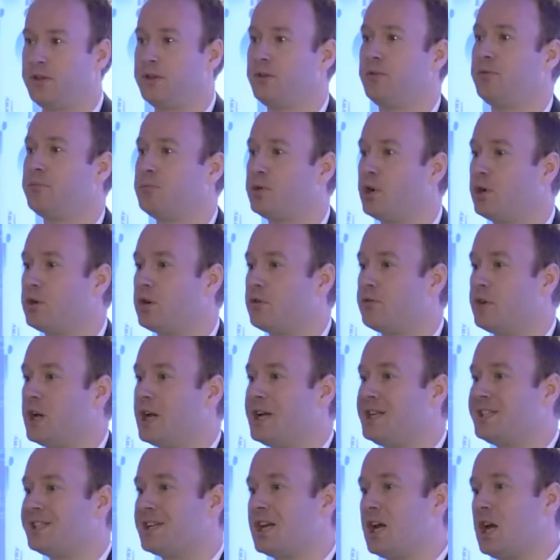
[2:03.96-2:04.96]
of product
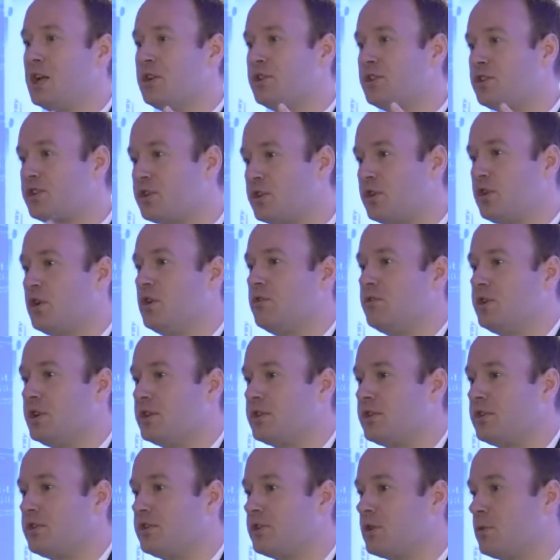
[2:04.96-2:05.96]
range and
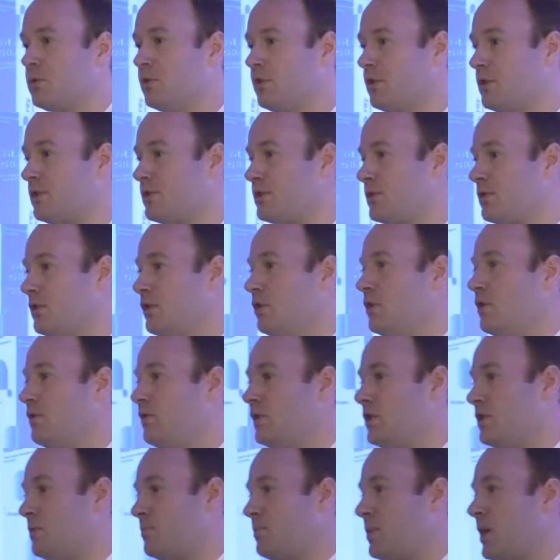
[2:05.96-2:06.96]
service. So we're a
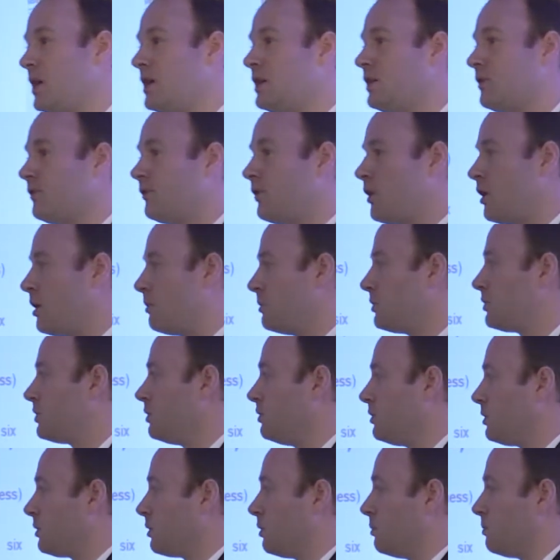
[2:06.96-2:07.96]
service-based
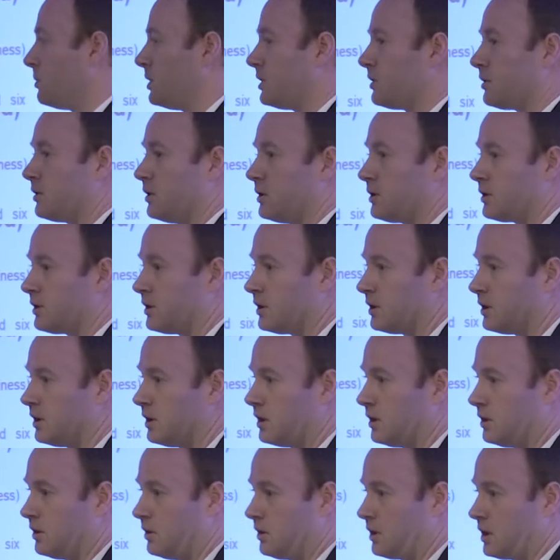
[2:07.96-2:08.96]
pharmaceutical business,
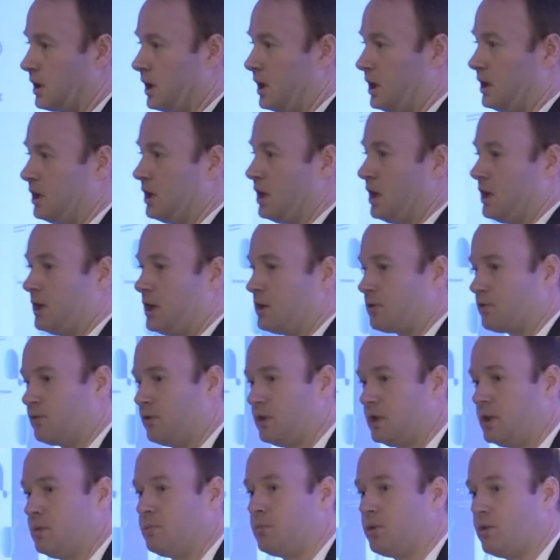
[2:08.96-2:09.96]
okay? And that's
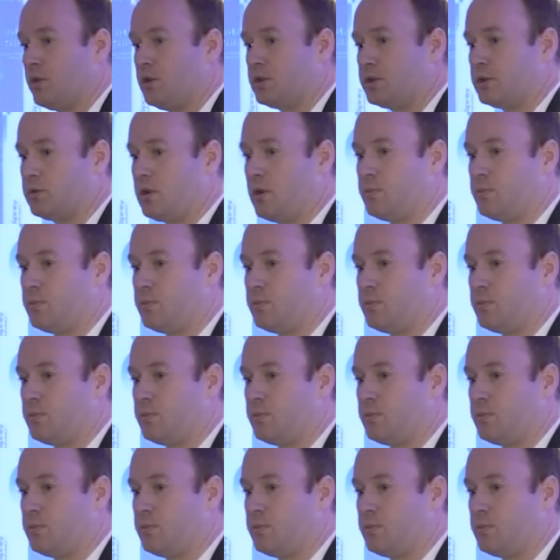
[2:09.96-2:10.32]
really important to our